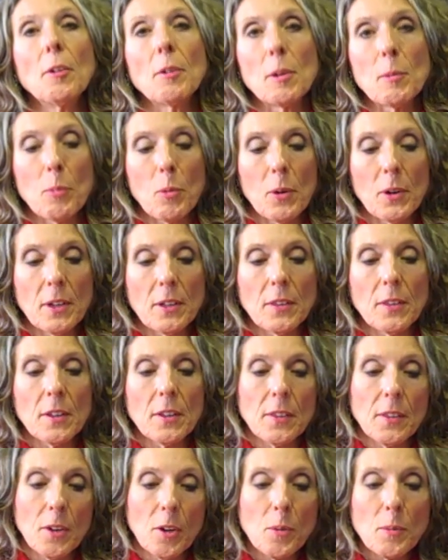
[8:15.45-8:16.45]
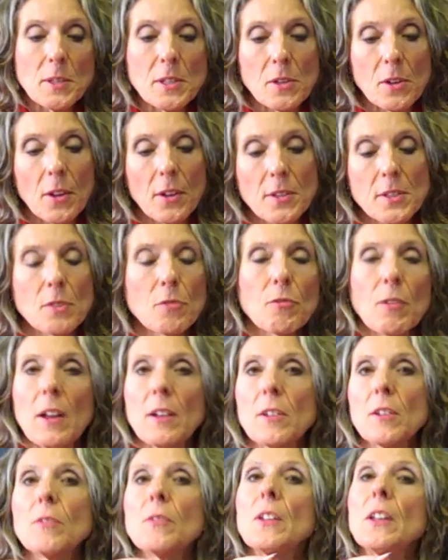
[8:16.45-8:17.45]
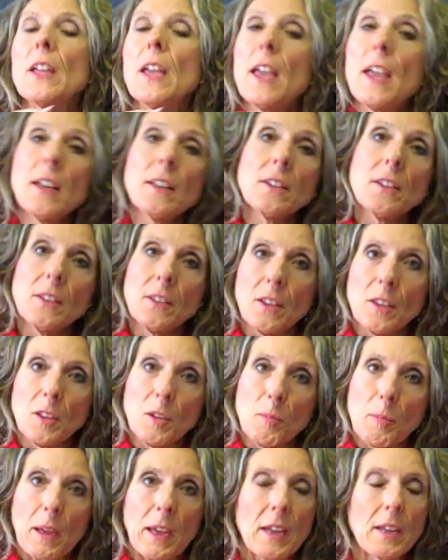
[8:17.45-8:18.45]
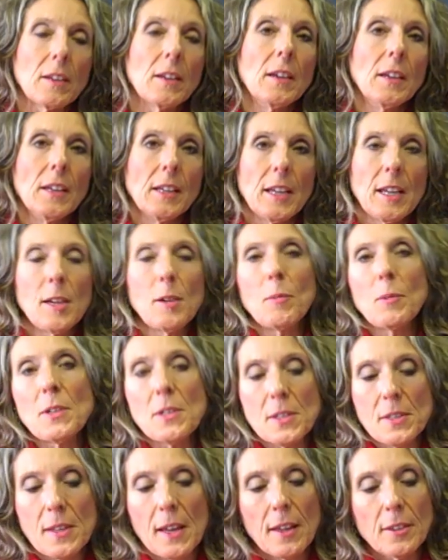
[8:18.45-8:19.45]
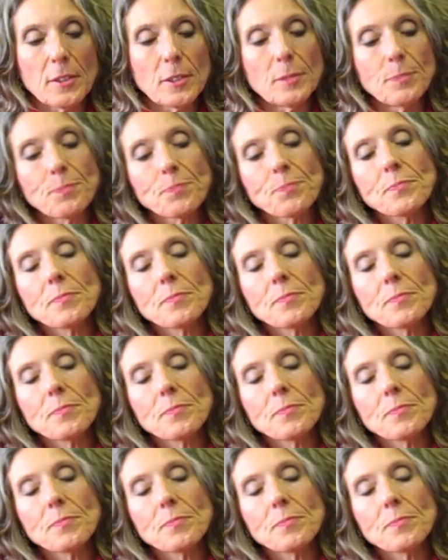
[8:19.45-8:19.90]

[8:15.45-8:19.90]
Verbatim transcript: reported that their results effectively ended the debate. It was settled.